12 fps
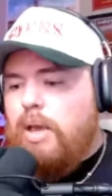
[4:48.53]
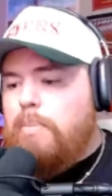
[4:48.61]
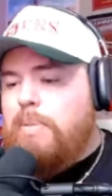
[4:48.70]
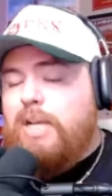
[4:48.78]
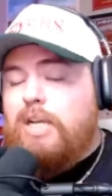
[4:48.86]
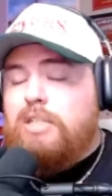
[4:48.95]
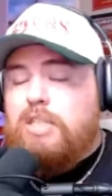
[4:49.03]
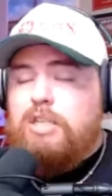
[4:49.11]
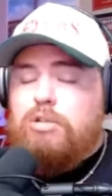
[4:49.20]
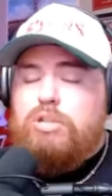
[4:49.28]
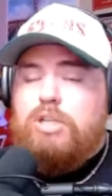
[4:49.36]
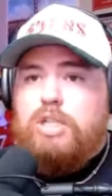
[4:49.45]
because they
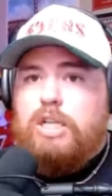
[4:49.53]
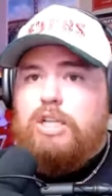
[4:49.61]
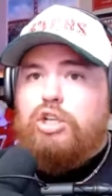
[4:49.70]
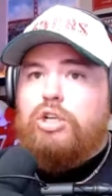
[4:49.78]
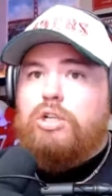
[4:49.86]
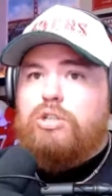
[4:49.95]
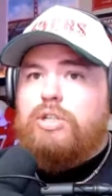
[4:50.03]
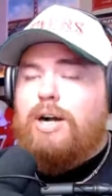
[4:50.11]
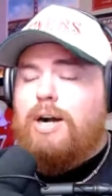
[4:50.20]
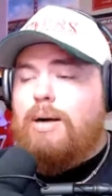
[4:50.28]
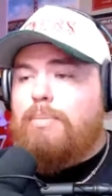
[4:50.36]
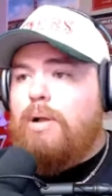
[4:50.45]
do such a good
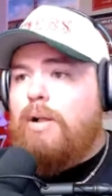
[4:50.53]
job